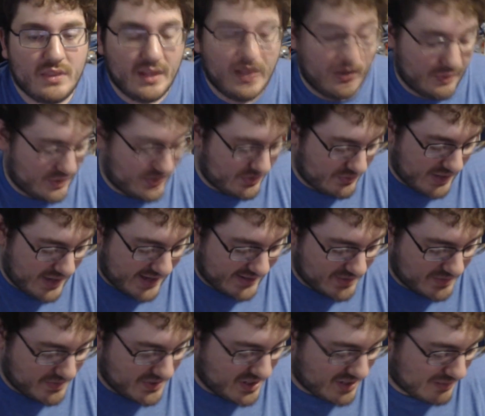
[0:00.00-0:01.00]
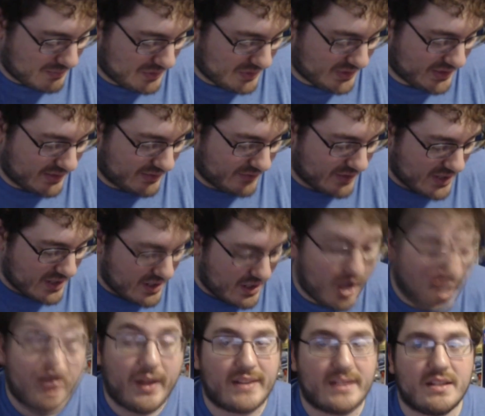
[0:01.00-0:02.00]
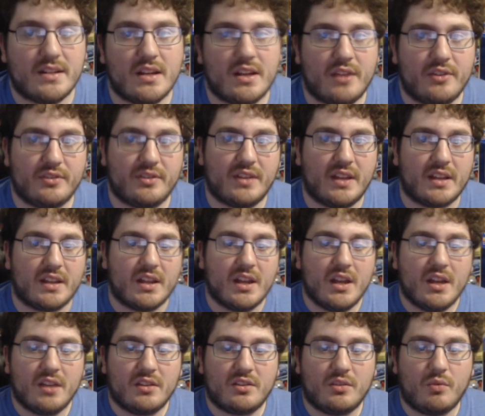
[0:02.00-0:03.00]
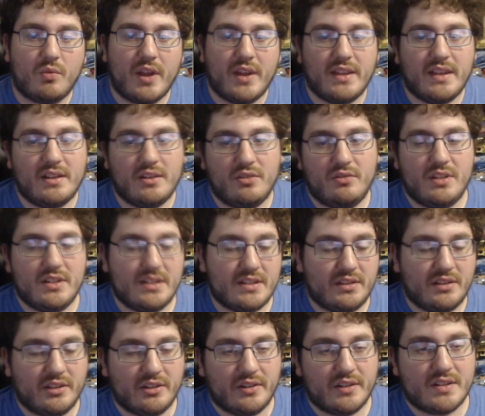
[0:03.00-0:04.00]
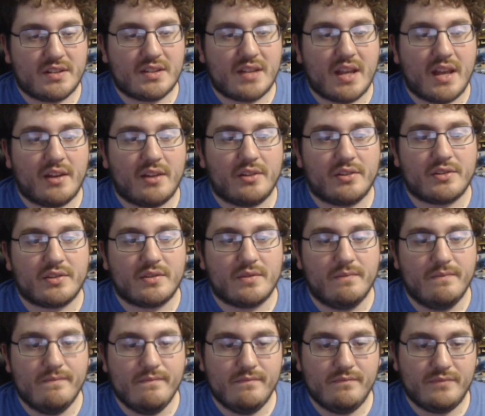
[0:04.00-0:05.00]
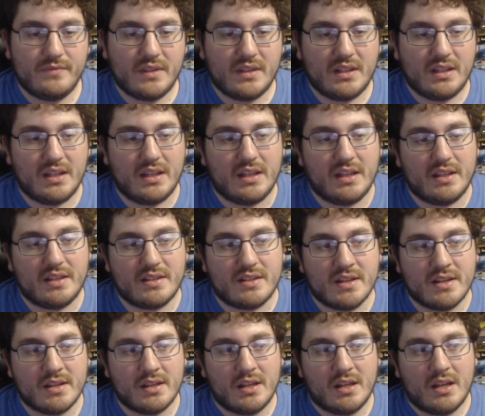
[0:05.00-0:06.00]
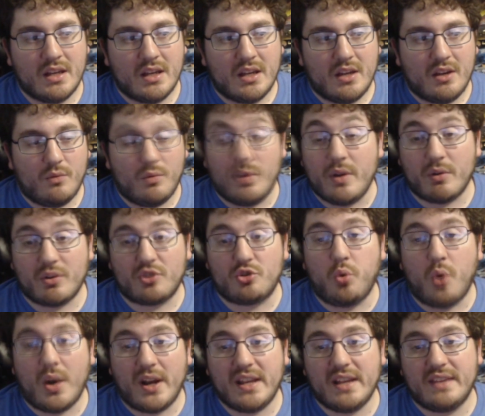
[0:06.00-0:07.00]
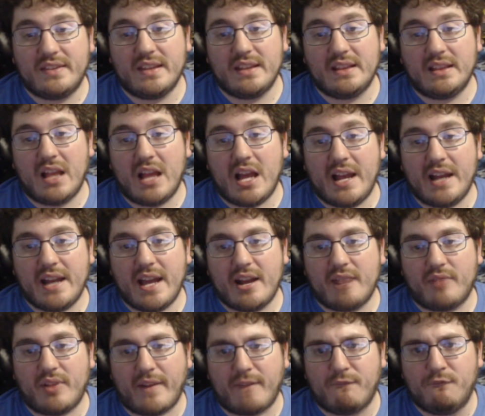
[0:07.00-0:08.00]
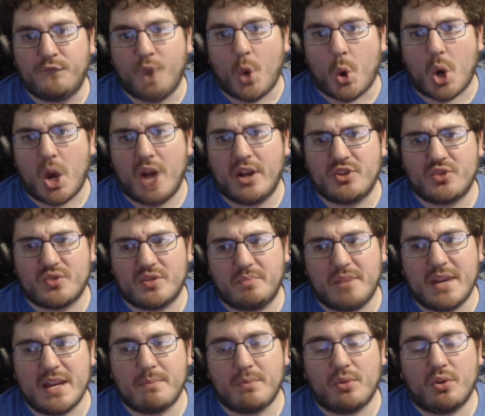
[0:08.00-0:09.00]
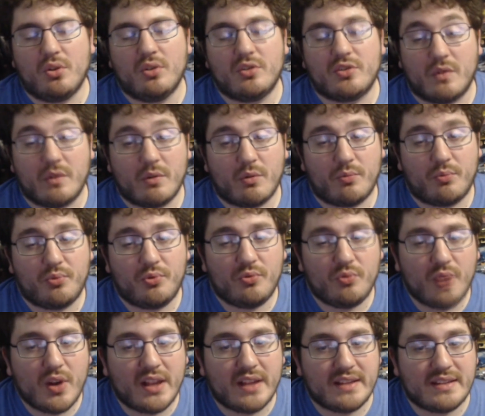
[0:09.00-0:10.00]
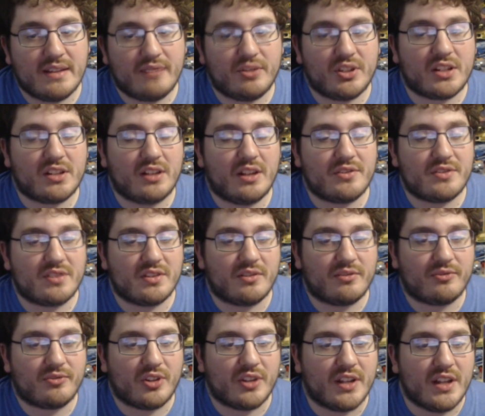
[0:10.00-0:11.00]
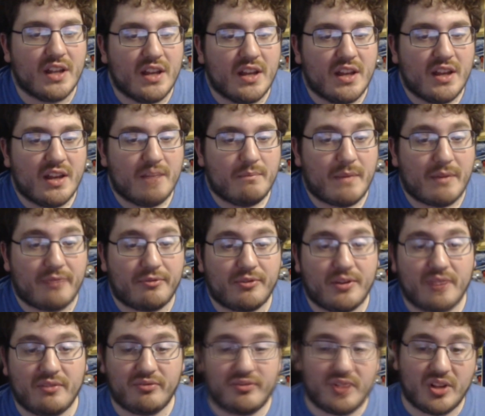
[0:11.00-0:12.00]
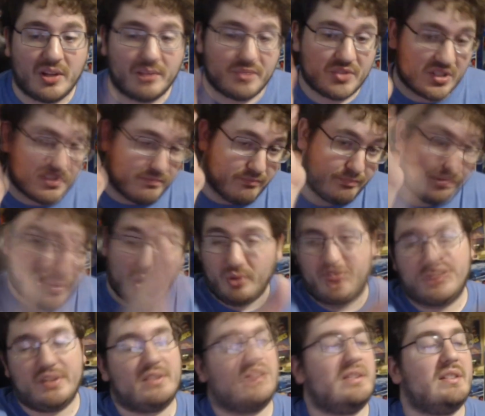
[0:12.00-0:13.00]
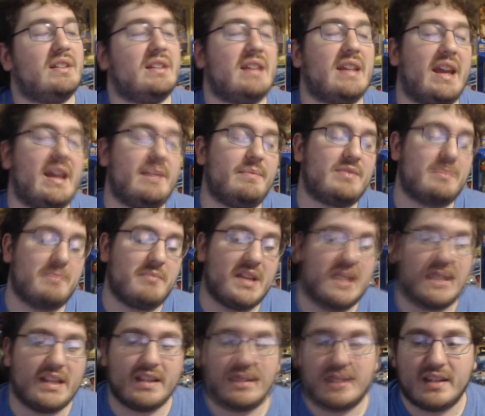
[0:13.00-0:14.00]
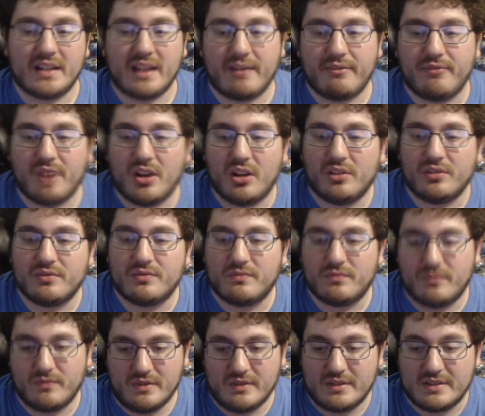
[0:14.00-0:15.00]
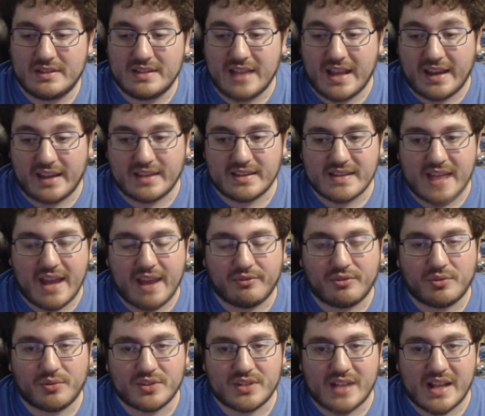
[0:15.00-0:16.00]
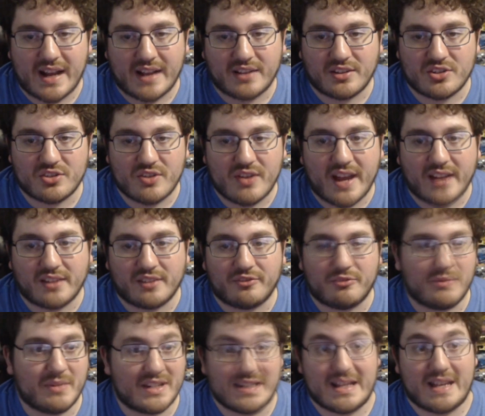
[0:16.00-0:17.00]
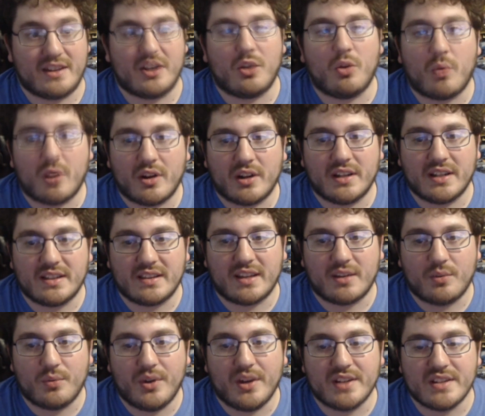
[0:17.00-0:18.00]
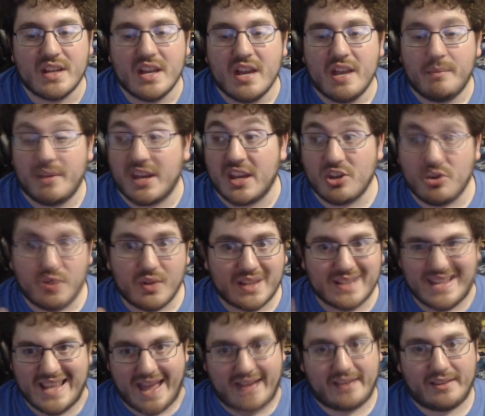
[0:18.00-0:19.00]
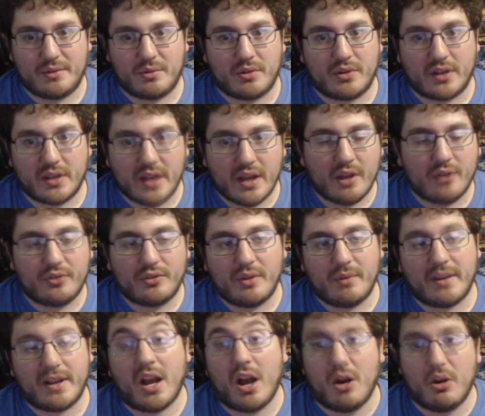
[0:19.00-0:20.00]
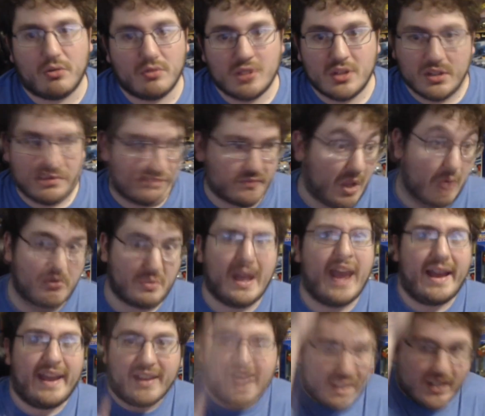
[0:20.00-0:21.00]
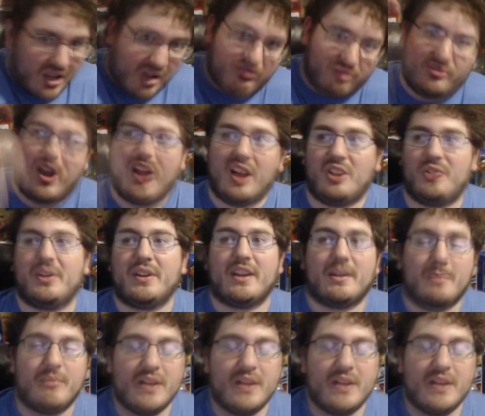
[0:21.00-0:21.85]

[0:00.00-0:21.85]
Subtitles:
scratched beyond belief. Oh, that's another thing. The way they do these clearance sales is we were 20th in line out of like 400 people, so we were relatively close to the front. My friend Philip just bolted to the games immediately, and I followed seconds afterwards because I got distracted from it because I didn't know where anything was, but he knew exactly where to go, so I'm like, oh, okay, I'll follow him.